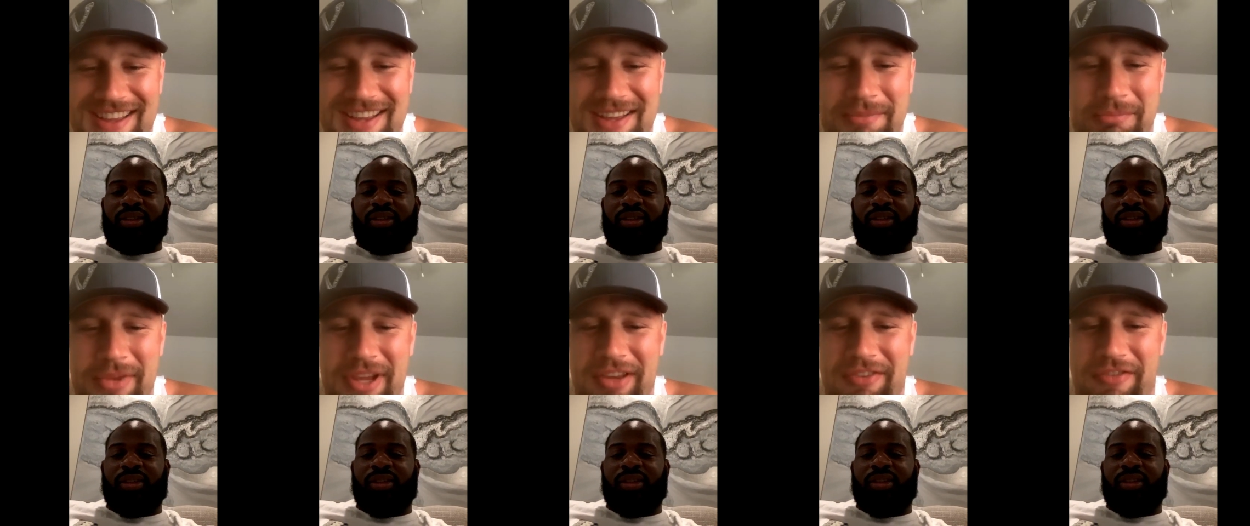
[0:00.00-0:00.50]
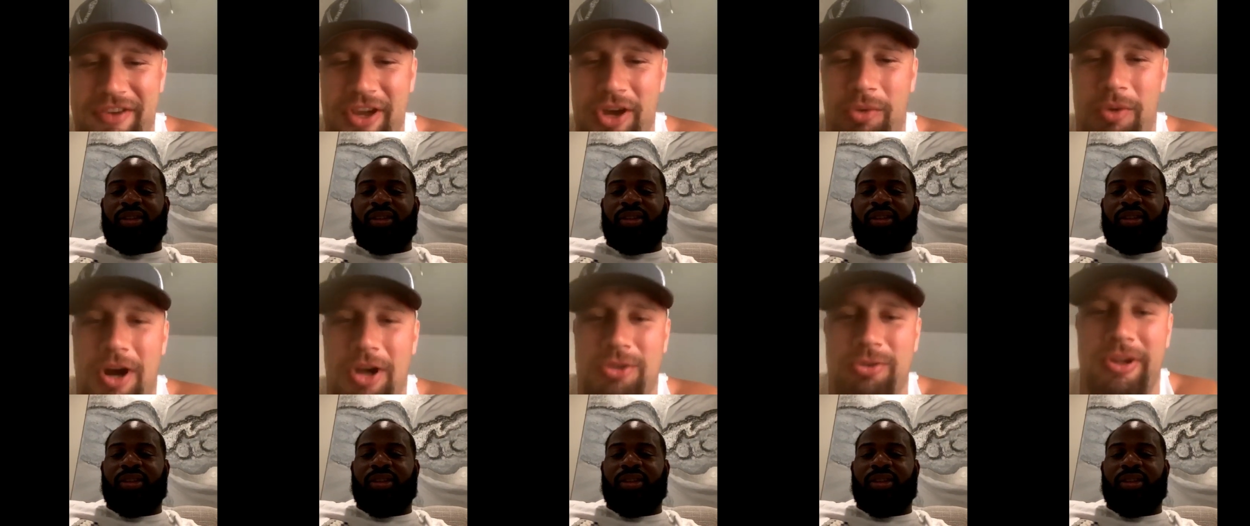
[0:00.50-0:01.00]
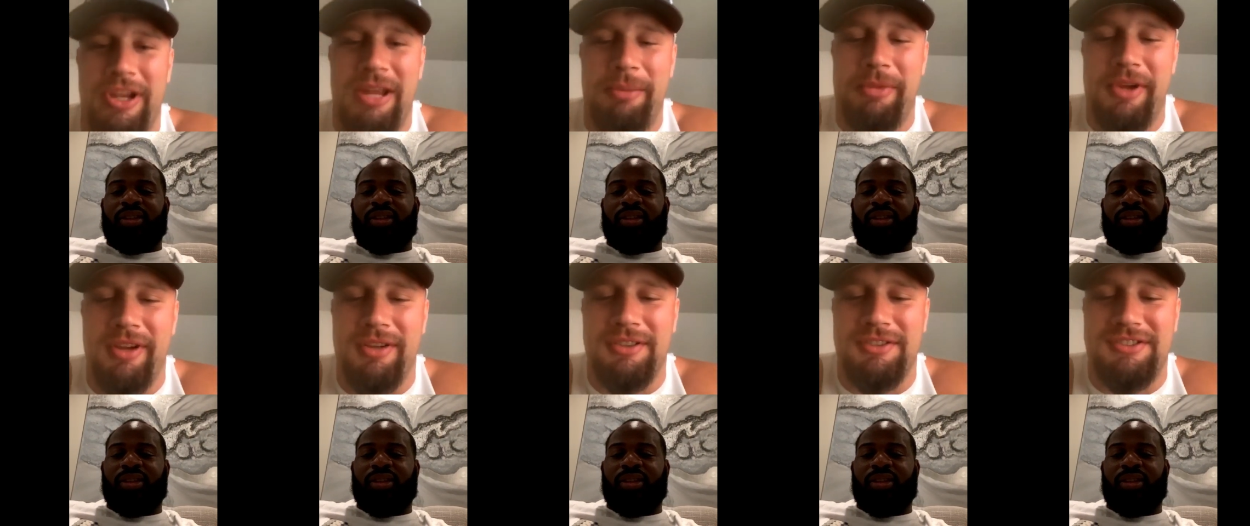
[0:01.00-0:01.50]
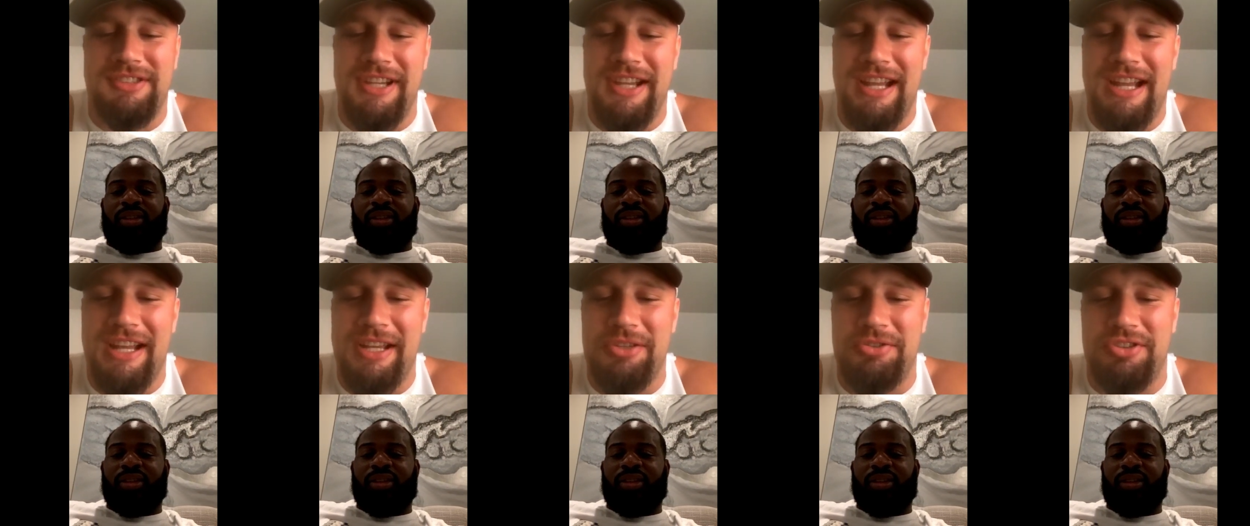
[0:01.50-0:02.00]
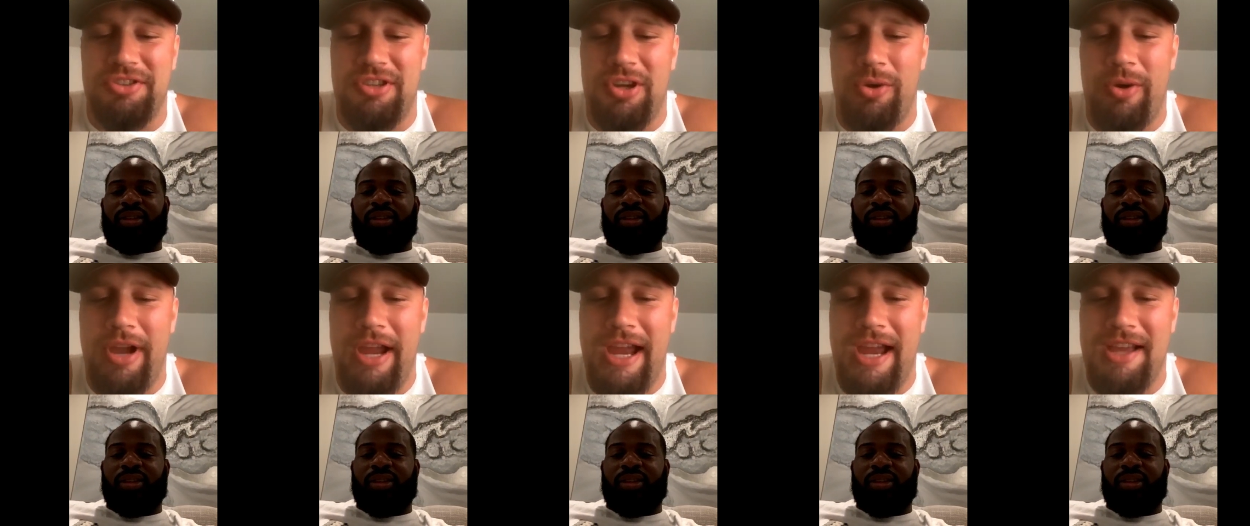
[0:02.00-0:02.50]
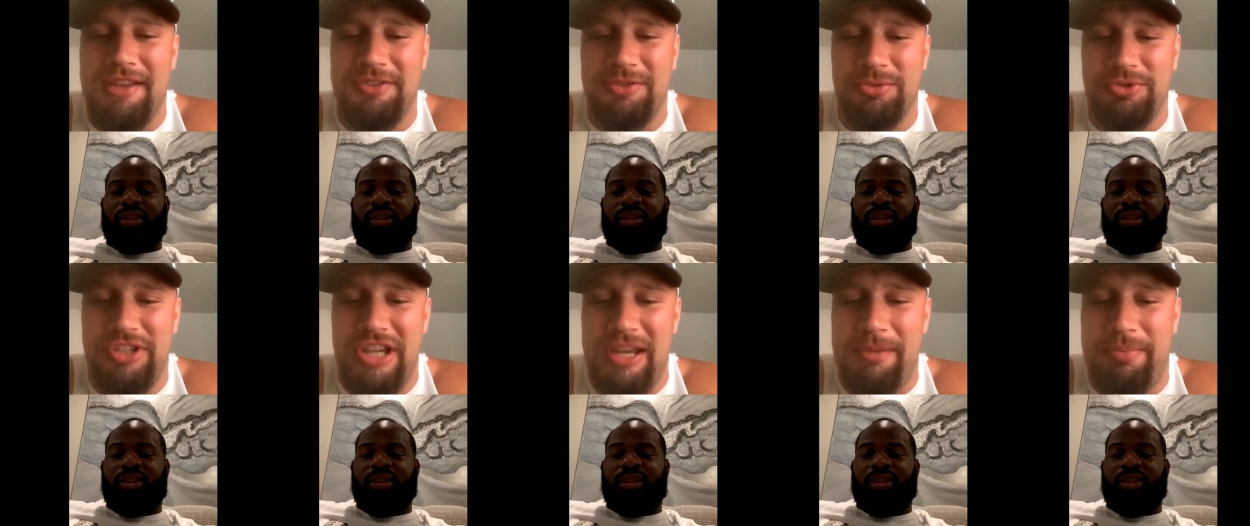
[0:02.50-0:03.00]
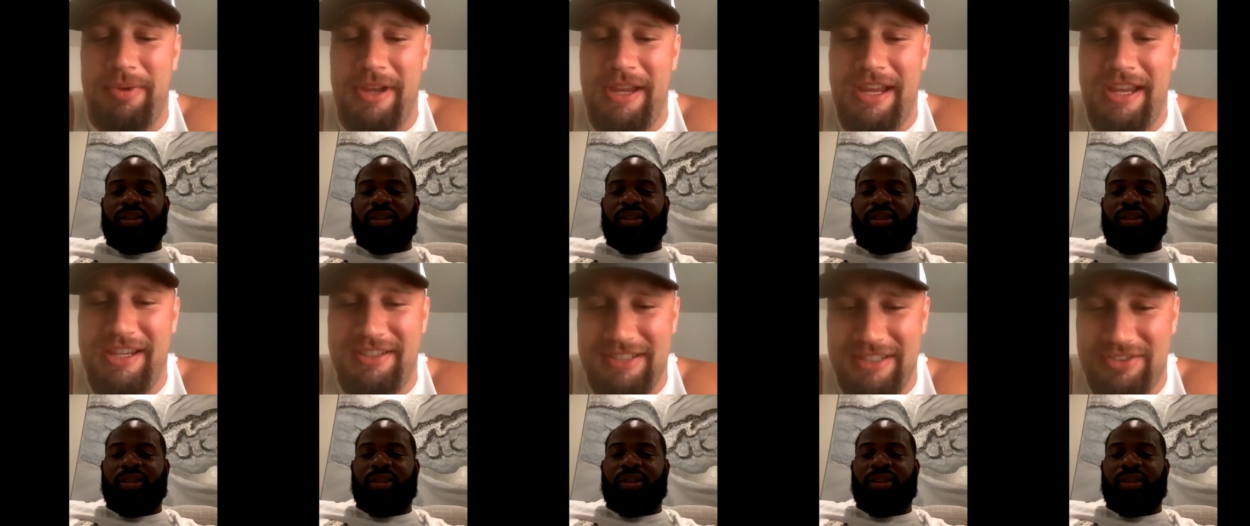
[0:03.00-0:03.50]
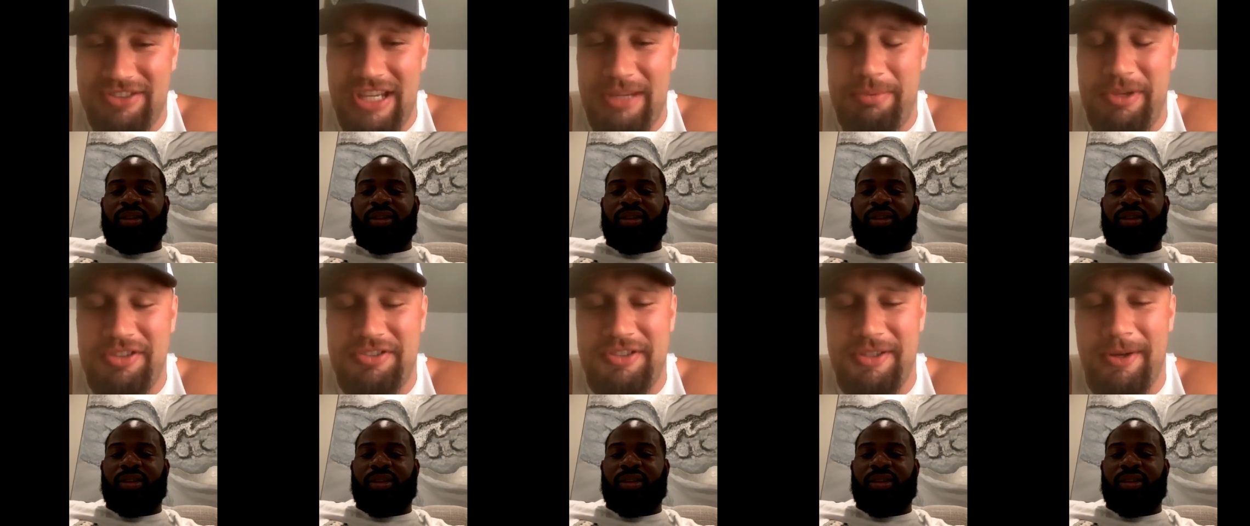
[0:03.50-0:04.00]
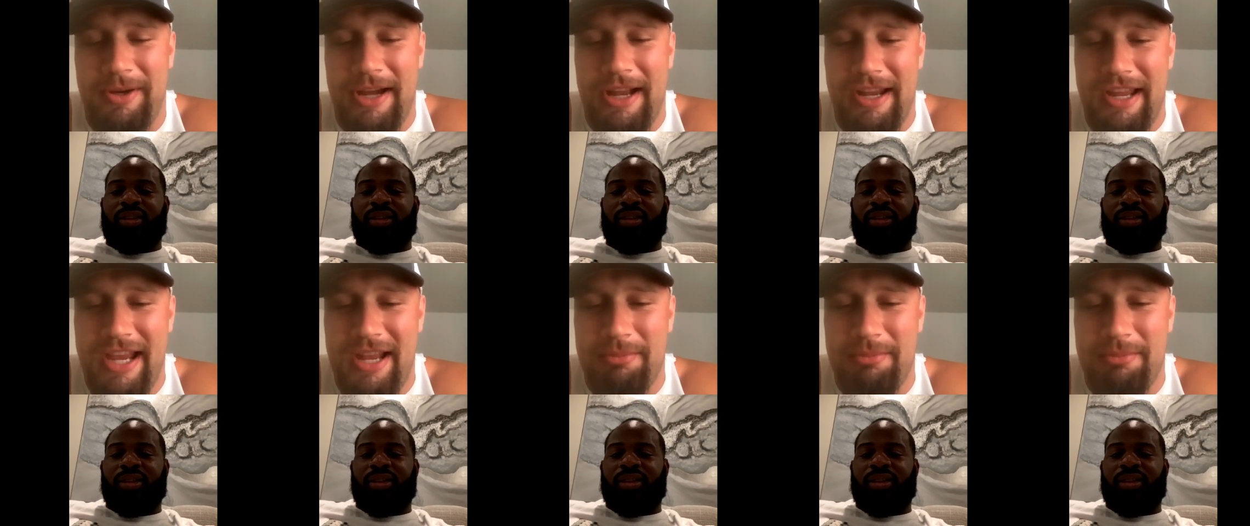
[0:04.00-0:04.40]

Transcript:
Speaker 1: Big Phil walked around that building saying, I used to throw hands on JP. He said, JP still got hand